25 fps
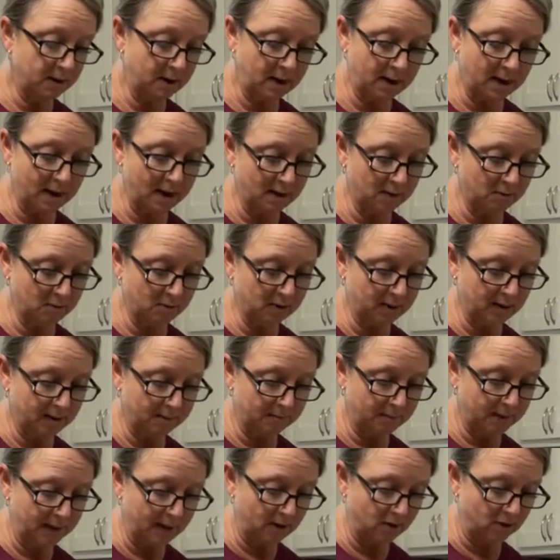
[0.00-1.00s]
not, I don't want to
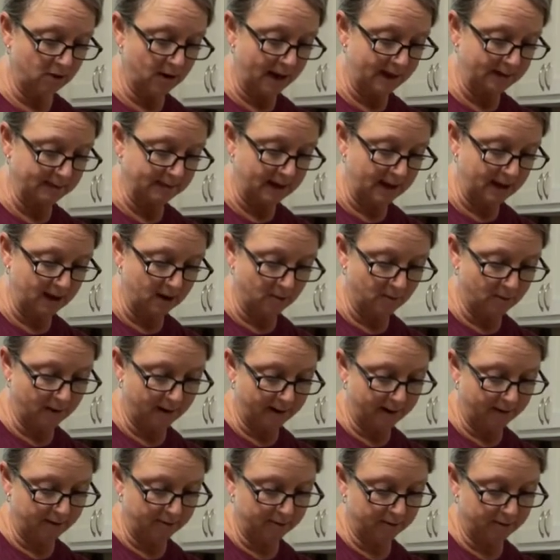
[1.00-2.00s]
make you guys hang
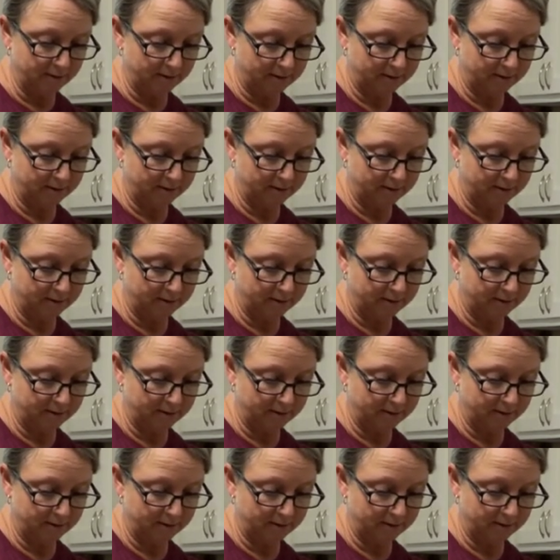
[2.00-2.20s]
around